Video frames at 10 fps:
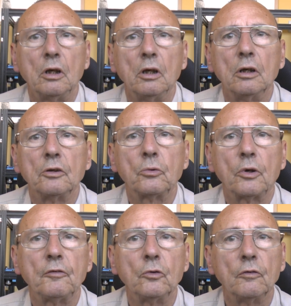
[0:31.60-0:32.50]
a uh,
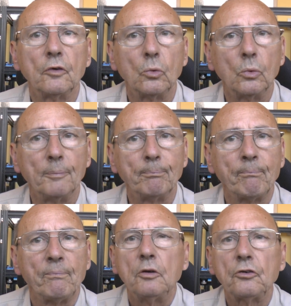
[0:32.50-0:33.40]
24 volt one.
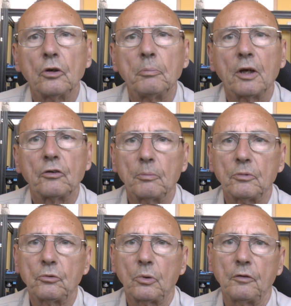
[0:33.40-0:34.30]
So it backs
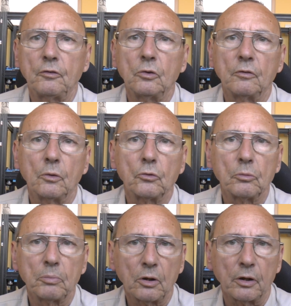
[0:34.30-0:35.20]
up the 24 volt
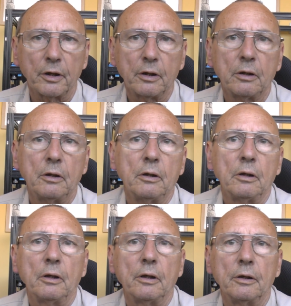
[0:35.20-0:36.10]
supply.
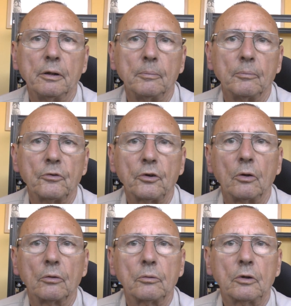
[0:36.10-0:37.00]
Um, so
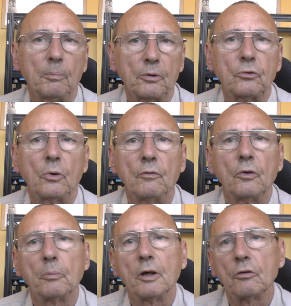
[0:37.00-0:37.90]
a couple of 12
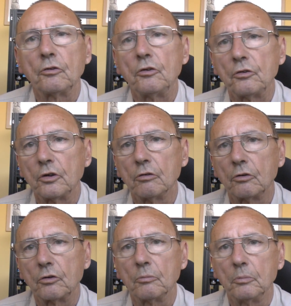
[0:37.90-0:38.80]
volt batteries in
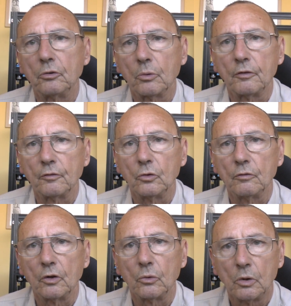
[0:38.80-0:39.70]
series give me
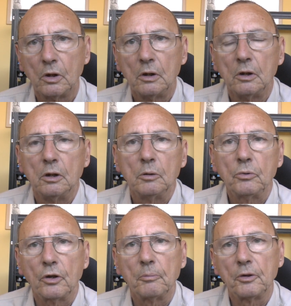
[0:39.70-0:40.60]
24 volt
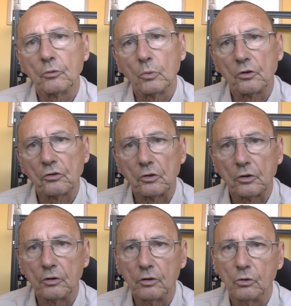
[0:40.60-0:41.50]
put them into one
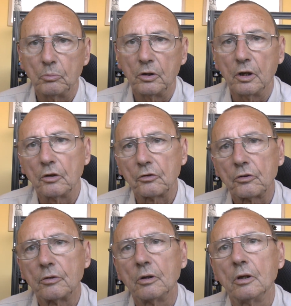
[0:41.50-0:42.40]
side of the
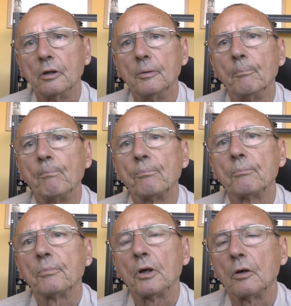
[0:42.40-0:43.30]
UPS. Um,
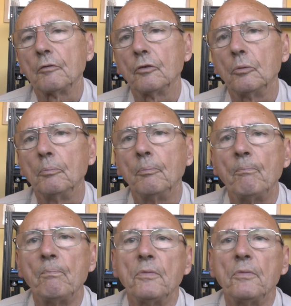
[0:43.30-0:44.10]
power from